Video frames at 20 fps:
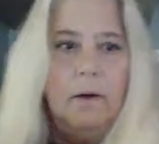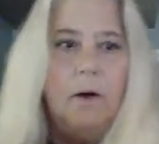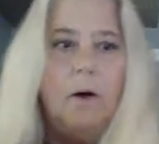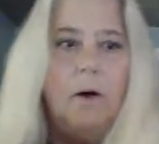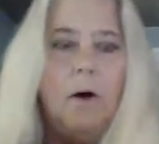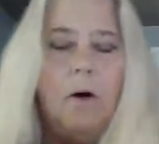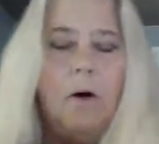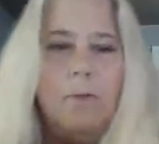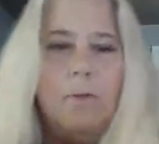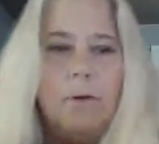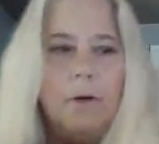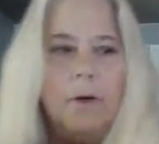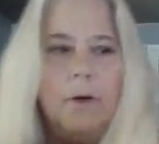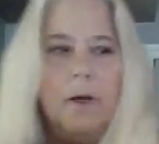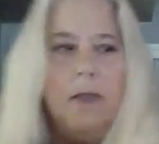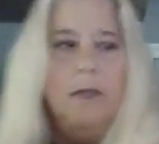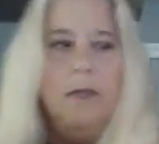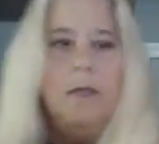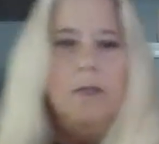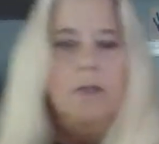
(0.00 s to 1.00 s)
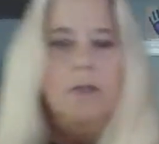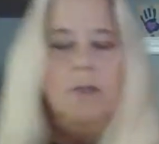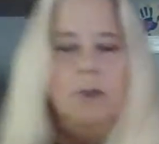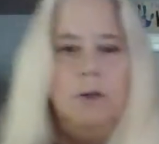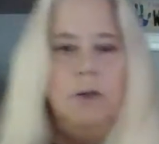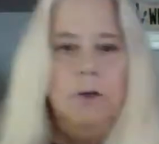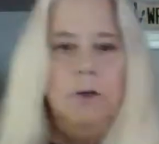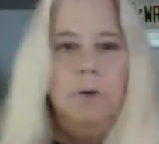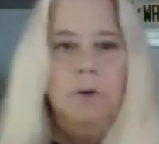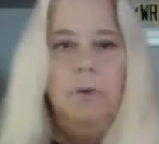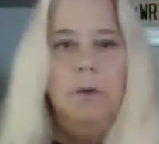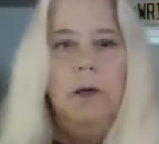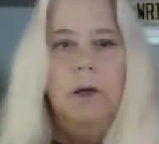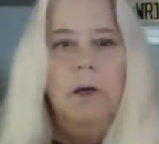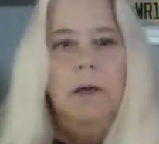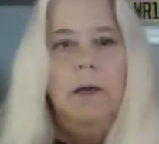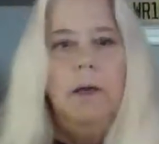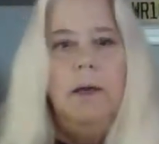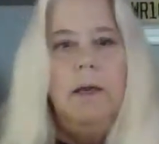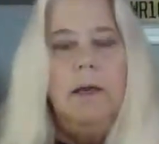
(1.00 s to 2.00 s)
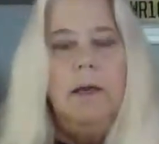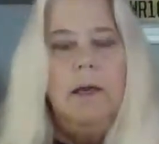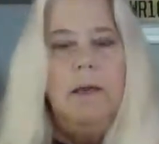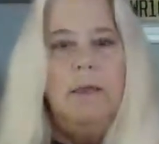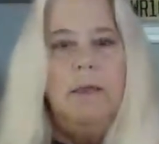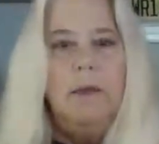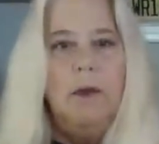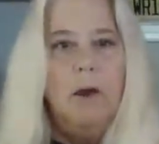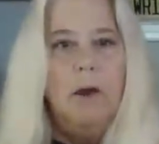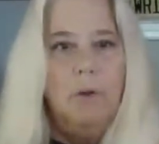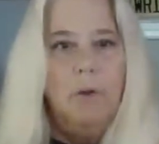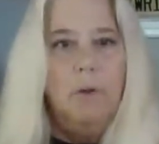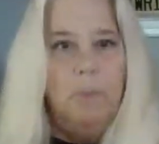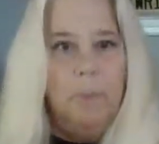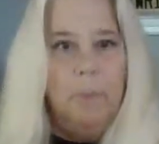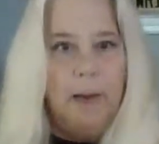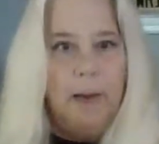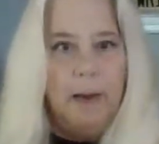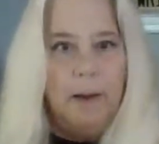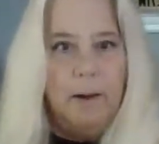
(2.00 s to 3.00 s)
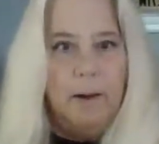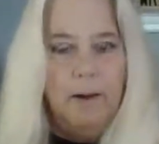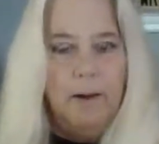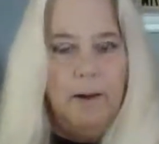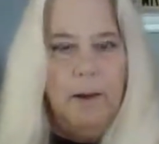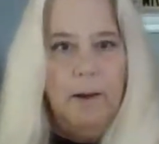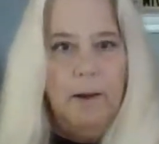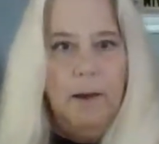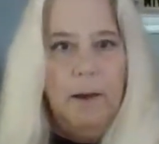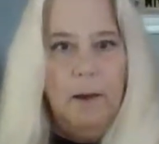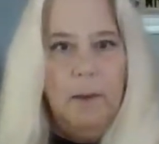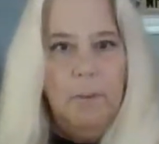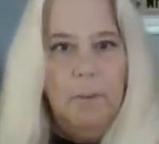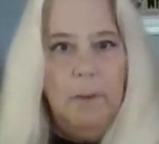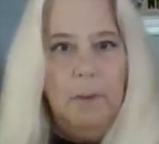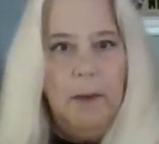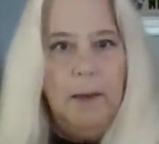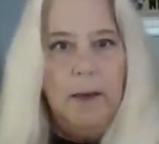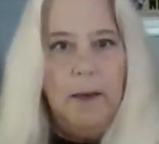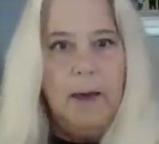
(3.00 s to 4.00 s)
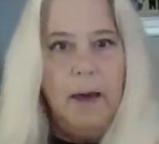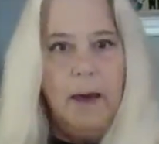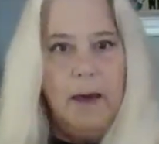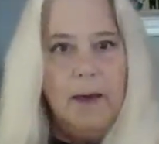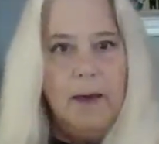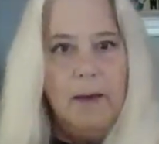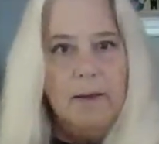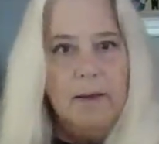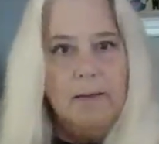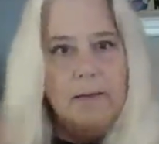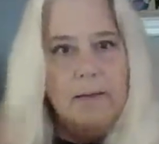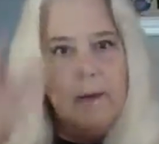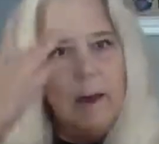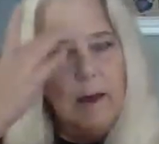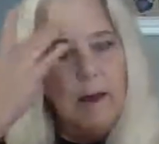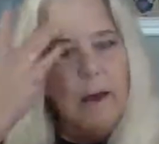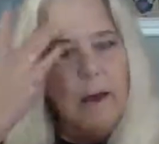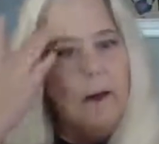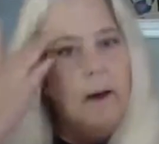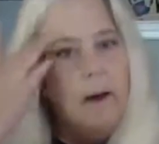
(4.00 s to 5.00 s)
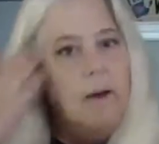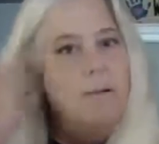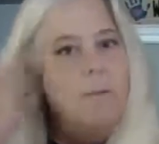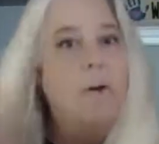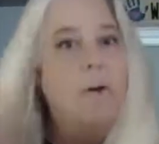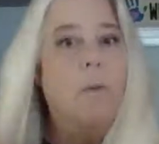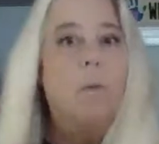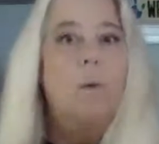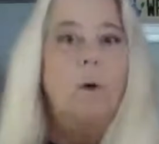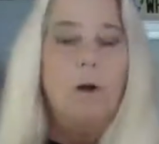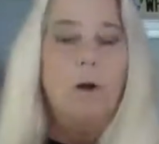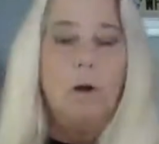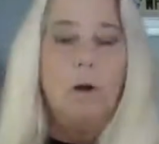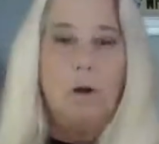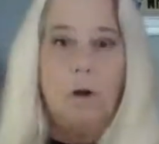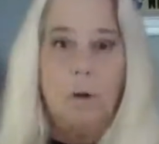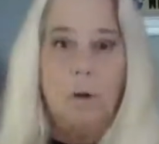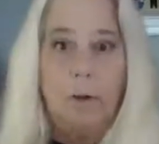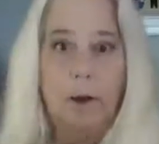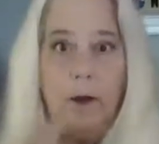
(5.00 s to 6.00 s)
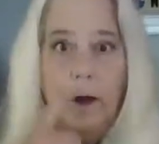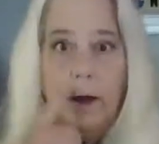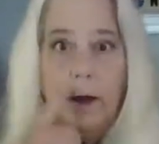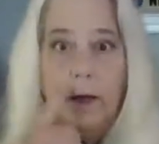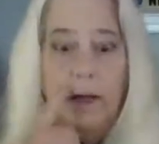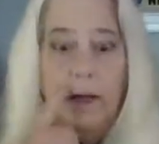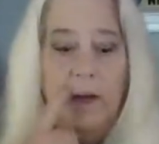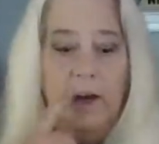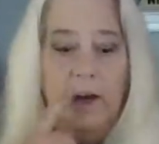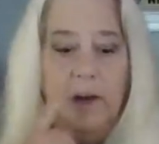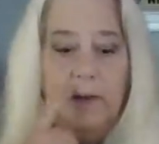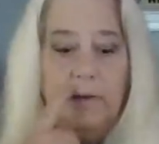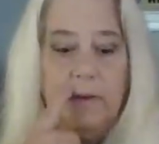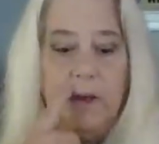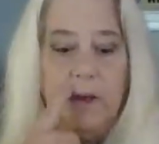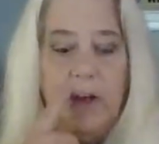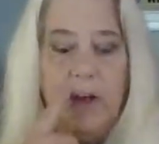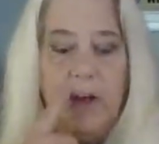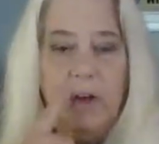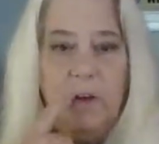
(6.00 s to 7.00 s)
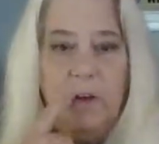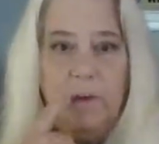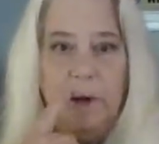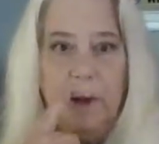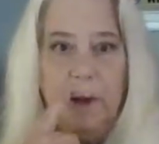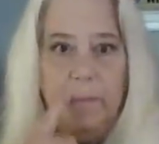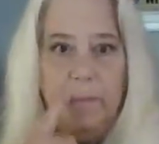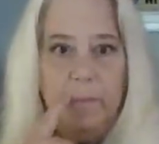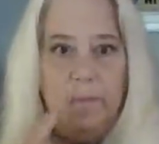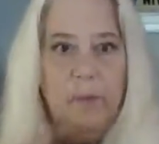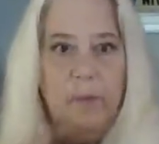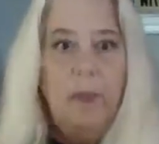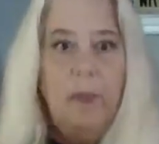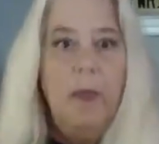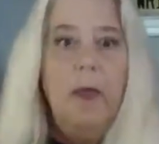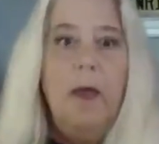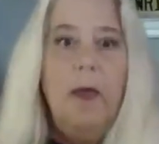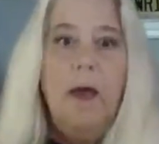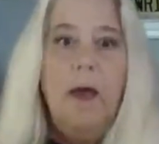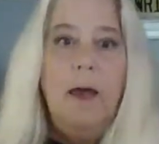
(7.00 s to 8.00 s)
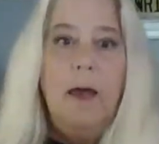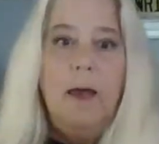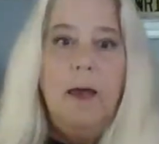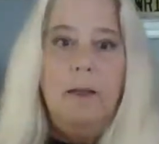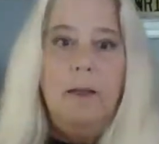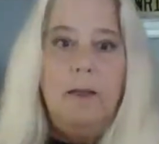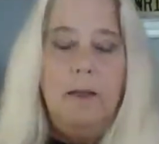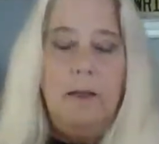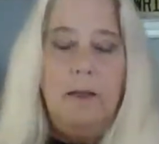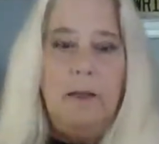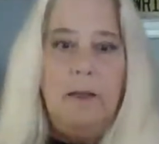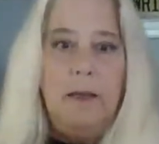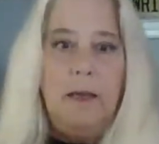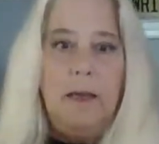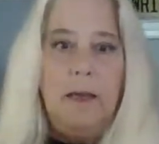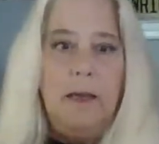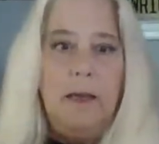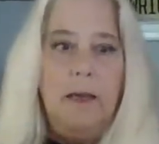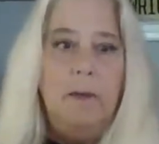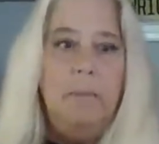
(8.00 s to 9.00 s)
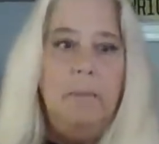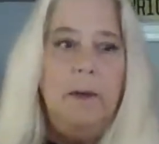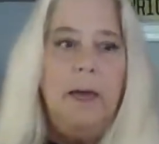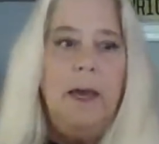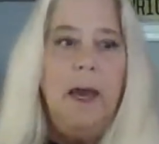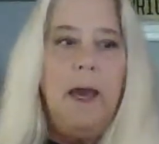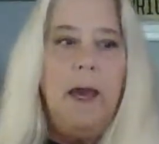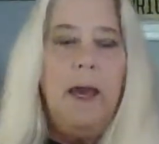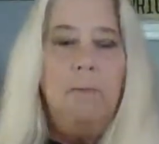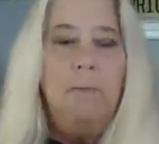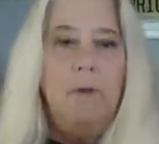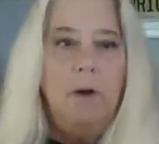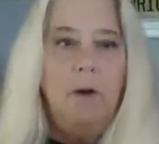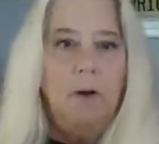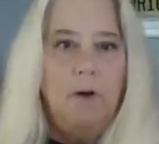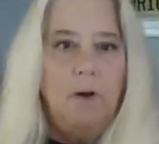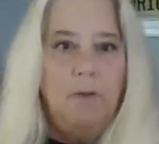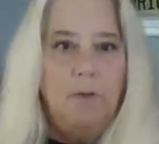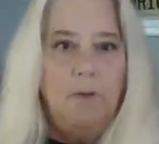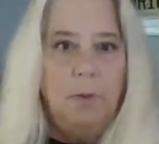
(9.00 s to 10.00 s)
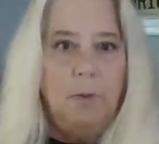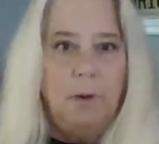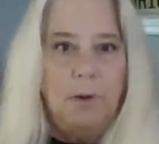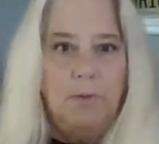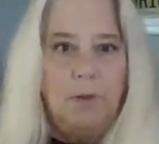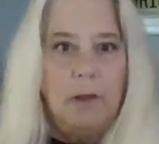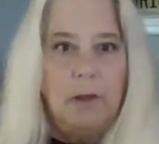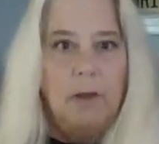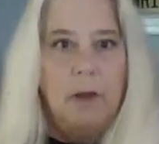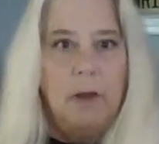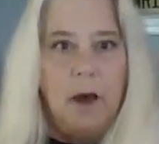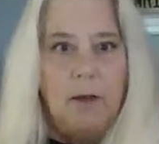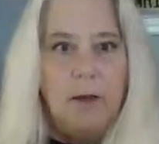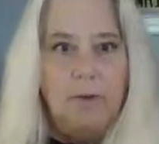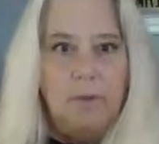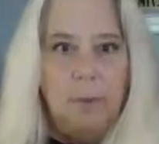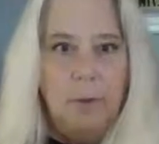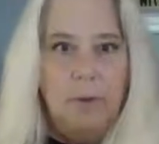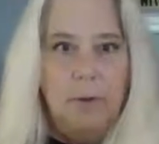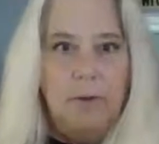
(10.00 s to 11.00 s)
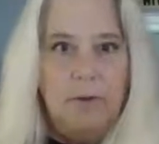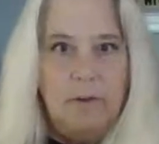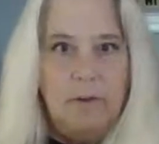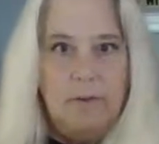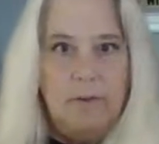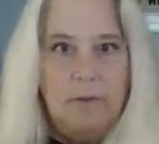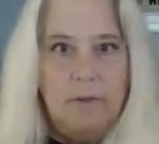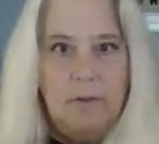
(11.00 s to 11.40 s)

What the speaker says: over into Ethiopia because of war going on in his country. And he became known as one of the lost boys of